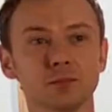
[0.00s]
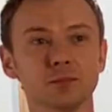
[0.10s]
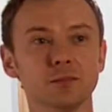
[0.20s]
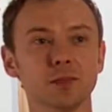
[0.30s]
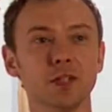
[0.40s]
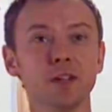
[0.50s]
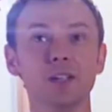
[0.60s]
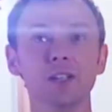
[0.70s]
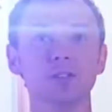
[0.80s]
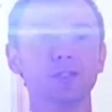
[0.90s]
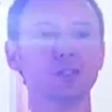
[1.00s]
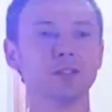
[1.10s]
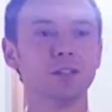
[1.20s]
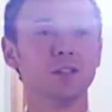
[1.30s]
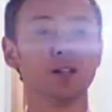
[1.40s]
politics work.
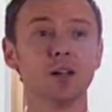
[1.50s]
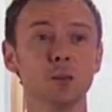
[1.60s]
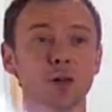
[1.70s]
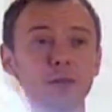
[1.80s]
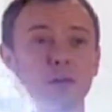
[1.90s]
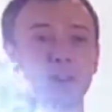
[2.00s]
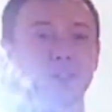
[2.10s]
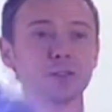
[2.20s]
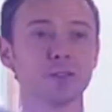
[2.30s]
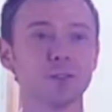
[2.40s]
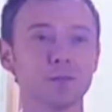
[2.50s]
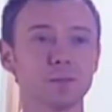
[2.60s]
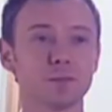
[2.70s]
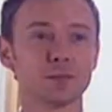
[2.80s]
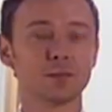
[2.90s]
The Master I
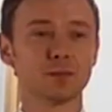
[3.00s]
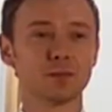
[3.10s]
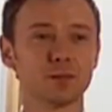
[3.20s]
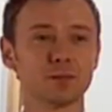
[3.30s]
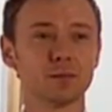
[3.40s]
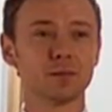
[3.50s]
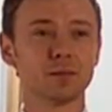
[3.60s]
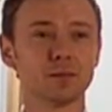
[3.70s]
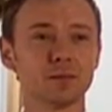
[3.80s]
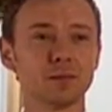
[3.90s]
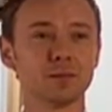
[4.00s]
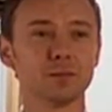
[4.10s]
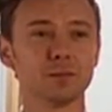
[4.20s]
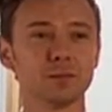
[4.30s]
still have some mixed views on.